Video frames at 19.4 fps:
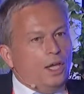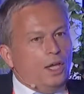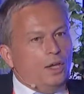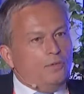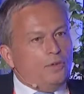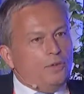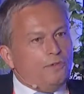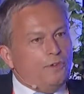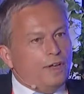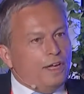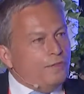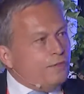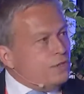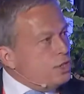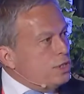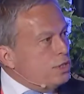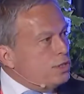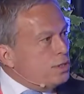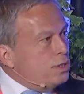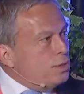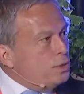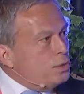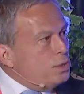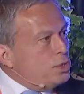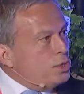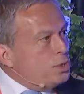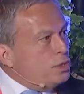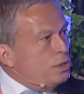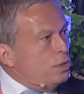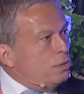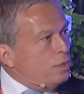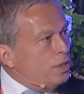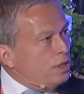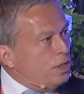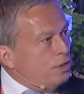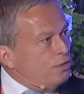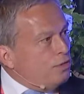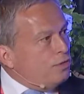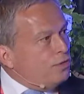of a 5G solution,
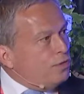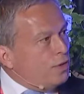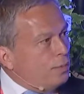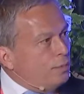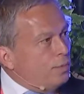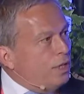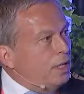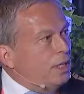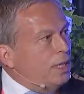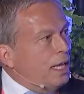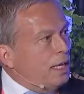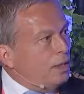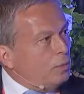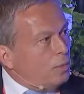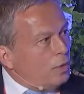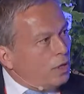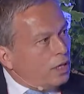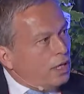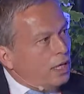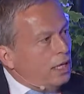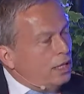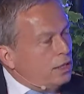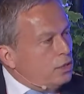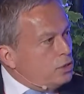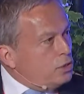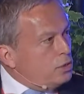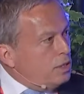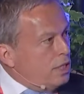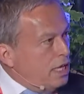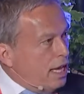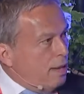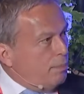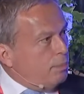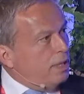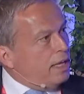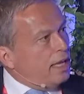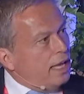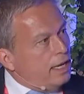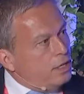really from the network into the
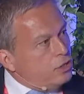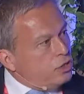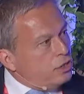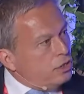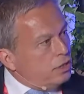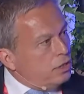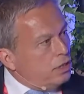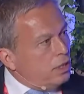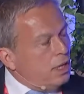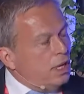application,